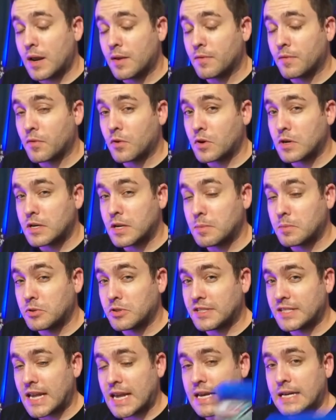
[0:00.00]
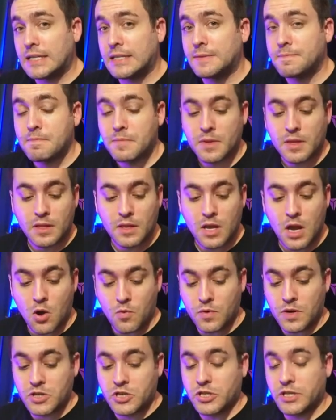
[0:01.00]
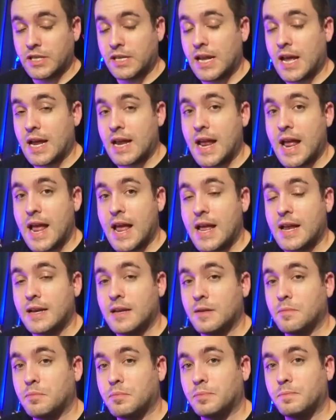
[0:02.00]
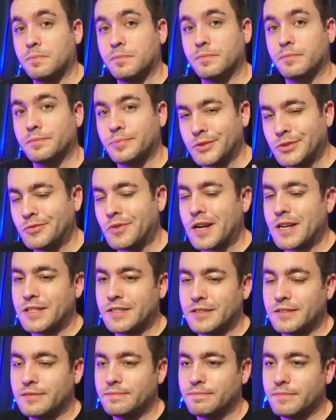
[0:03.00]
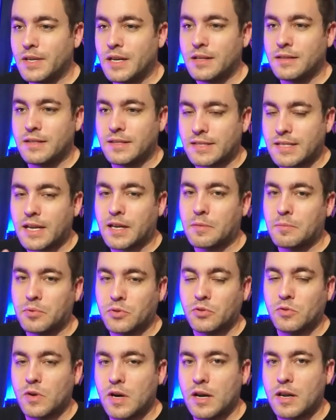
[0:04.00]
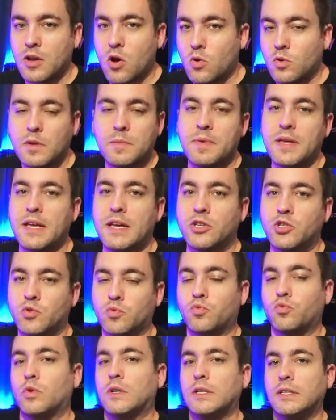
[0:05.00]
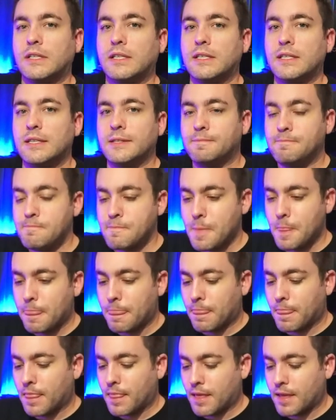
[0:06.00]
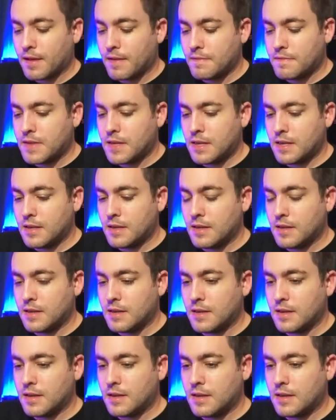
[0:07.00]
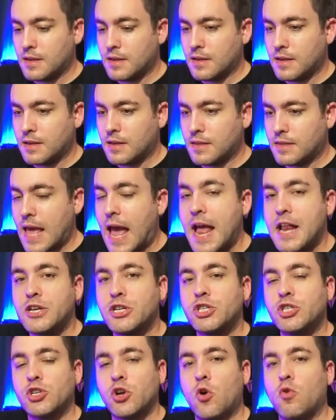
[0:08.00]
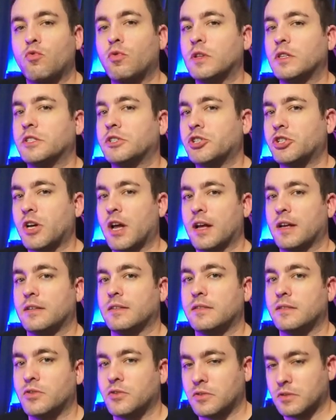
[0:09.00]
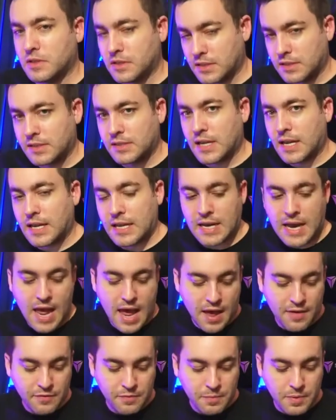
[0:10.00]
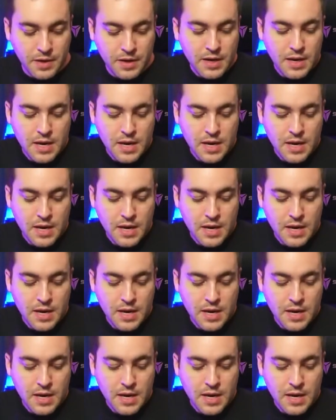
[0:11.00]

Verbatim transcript: for Double Zeta. Originally, I had Blu-ray, the second Blu-ray, only because really the the that show really shines during its second half. But